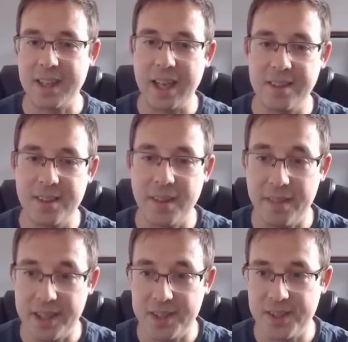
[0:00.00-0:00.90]
And
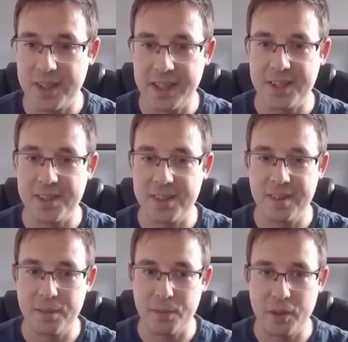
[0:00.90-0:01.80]
this is
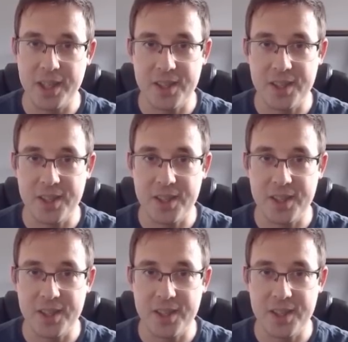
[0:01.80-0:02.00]
the very